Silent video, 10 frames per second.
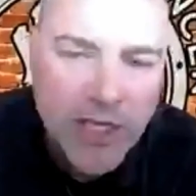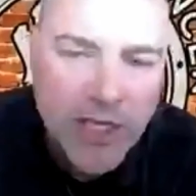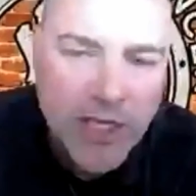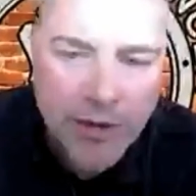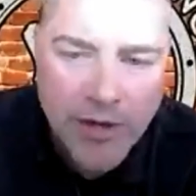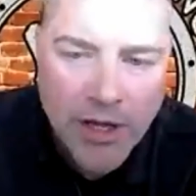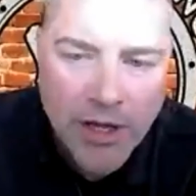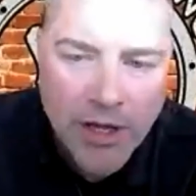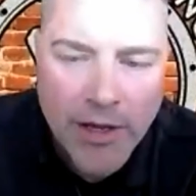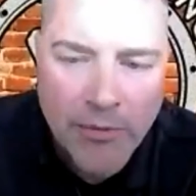part about
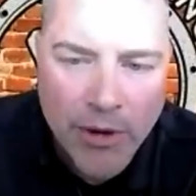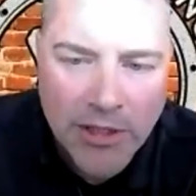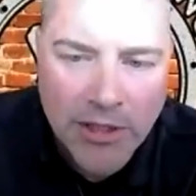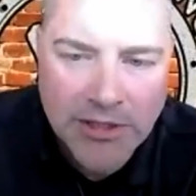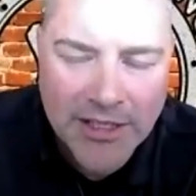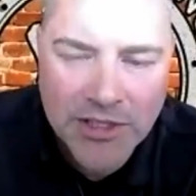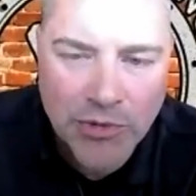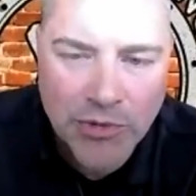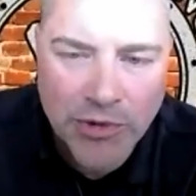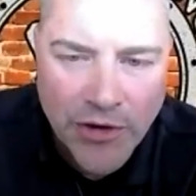a prostate
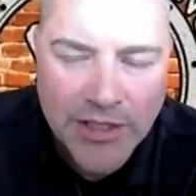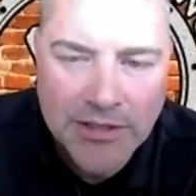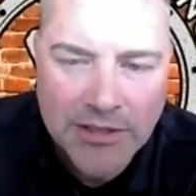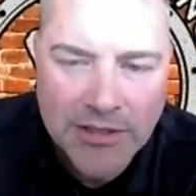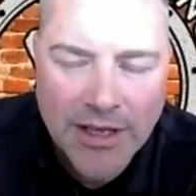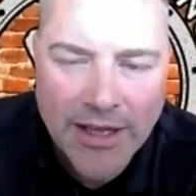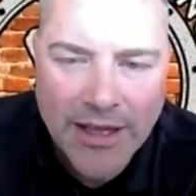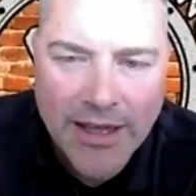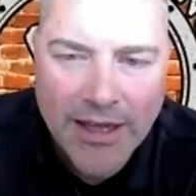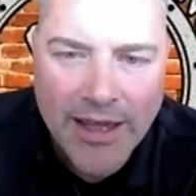cancer recurrence
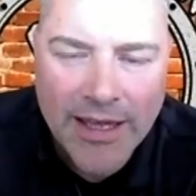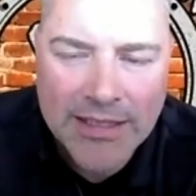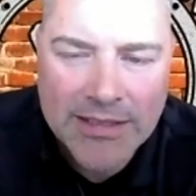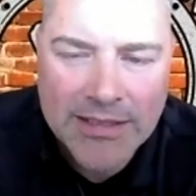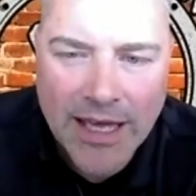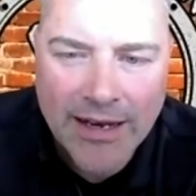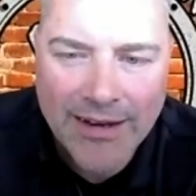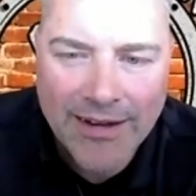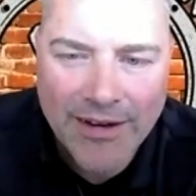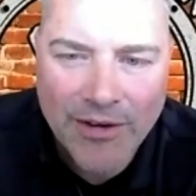is
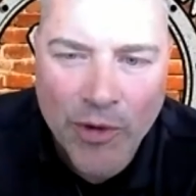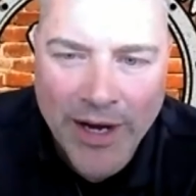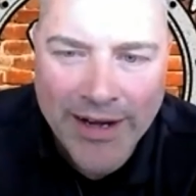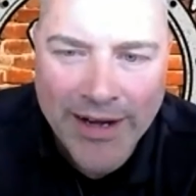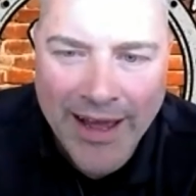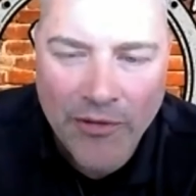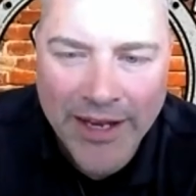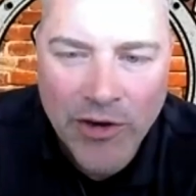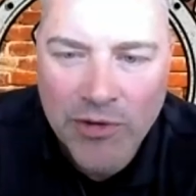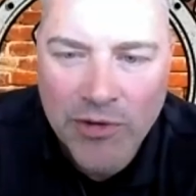that right
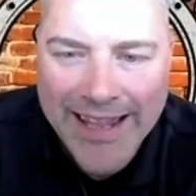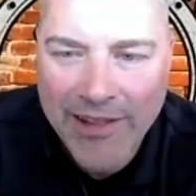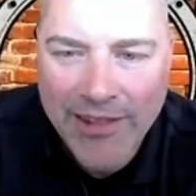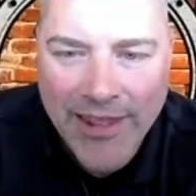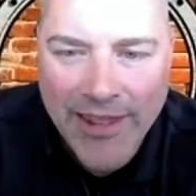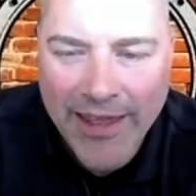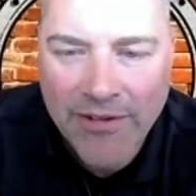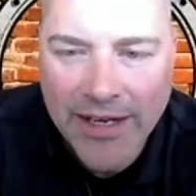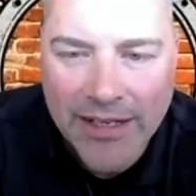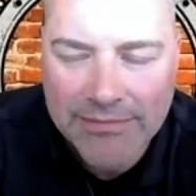now they
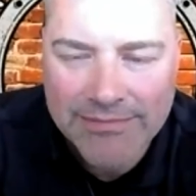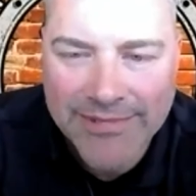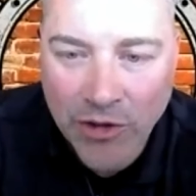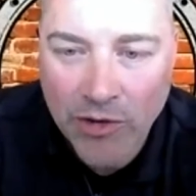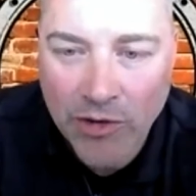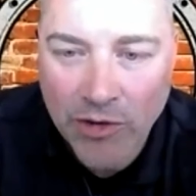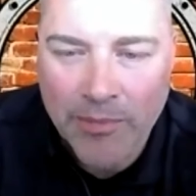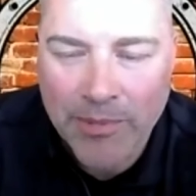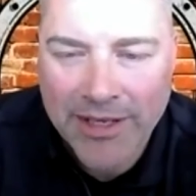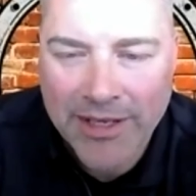can't find it. They know
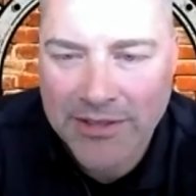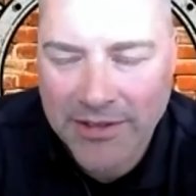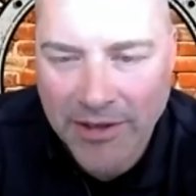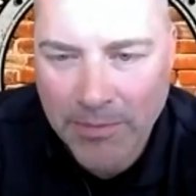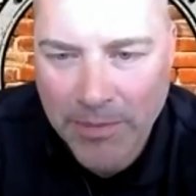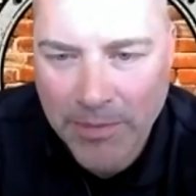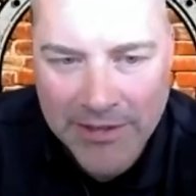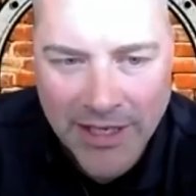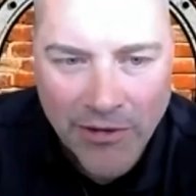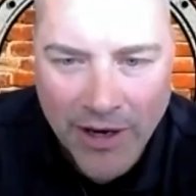it's there because of the
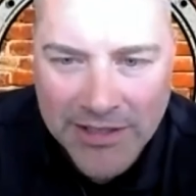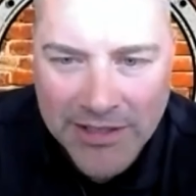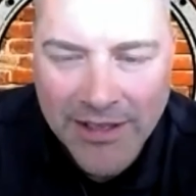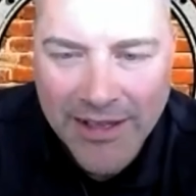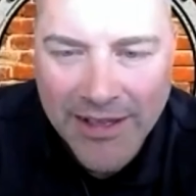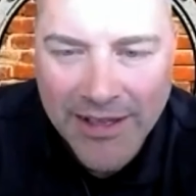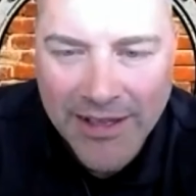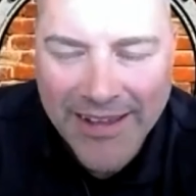PSA rising.